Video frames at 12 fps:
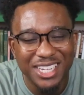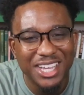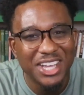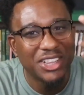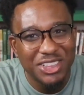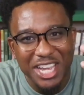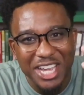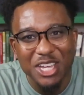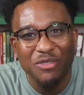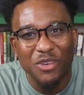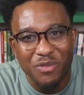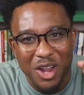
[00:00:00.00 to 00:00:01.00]
thank you for
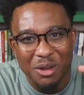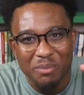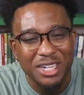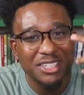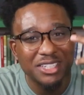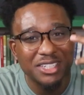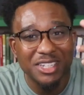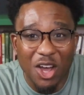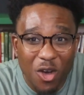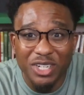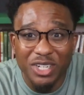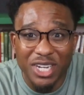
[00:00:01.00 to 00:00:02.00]
following back. Hopefully they'll
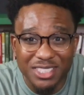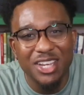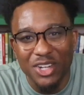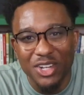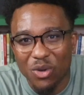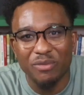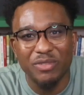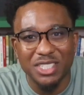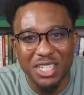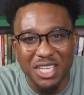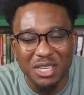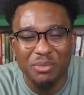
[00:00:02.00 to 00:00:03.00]
say, you know what, if it's an
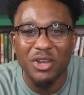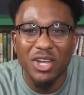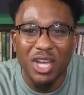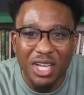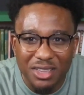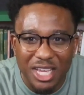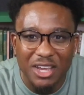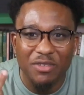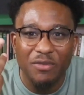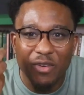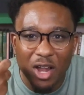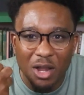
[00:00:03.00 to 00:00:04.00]
email, thank you for
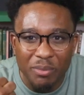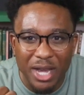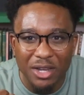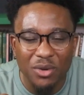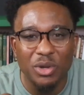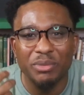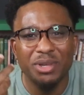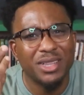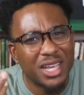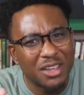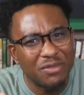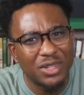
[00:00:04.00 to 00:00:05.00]
following back up with me.
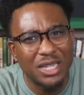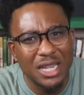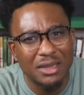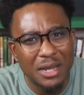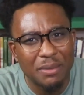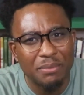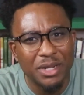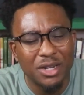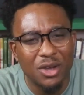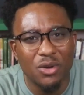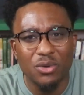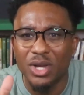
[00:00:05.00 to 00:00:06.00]
Thank you for letting me know.
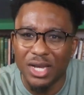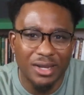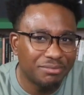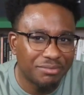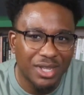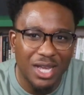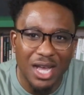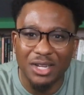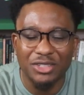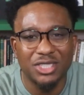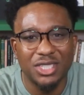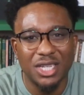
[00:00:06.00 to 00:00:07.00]
I
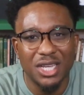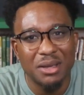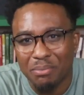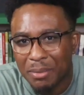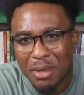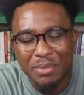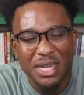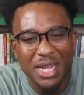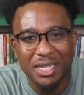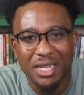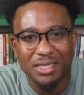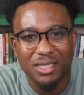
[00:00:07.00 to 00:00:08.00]
understand, maybe
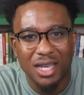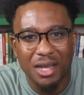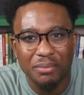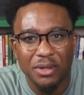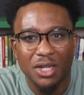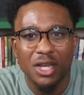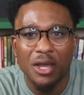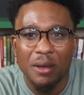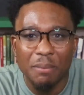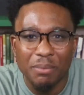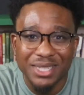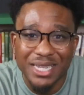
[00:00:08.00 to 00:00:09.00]
next time.
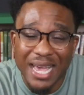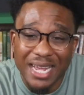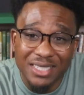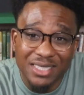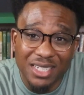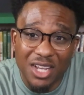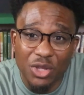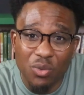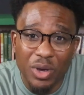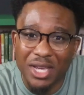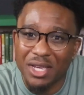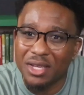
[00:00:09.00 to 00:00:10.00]
But that is another
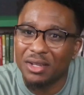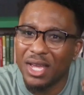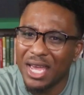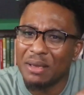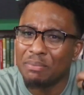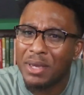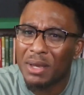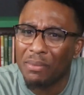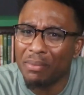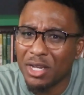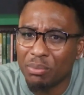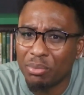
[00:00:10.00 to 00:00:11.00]
way. Hey, being
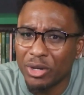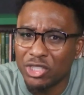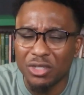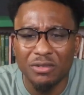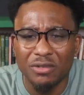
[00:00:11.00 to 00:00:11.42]
appreciative